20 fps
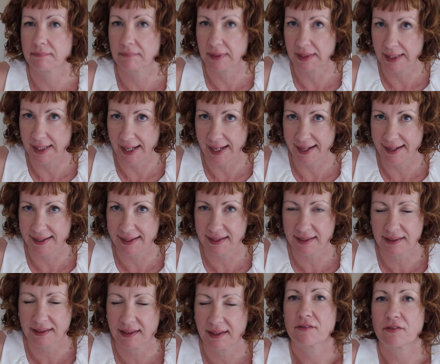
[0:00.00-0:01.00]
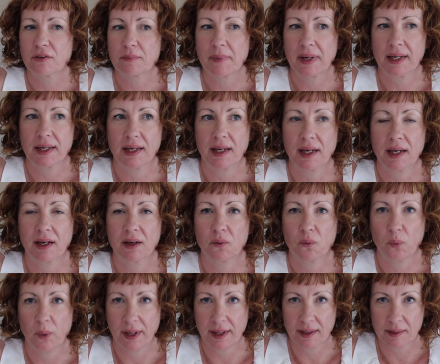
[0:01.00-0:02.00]
mechanic for making
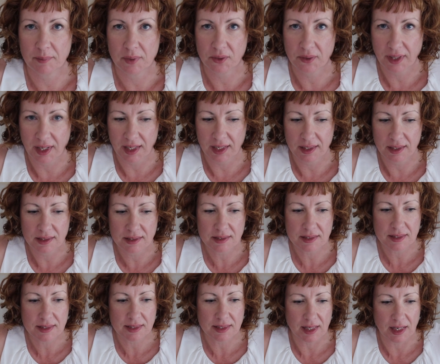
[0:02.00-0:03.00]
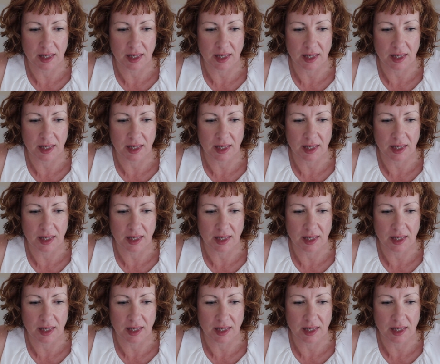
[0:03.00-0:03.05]
wedding bouquets.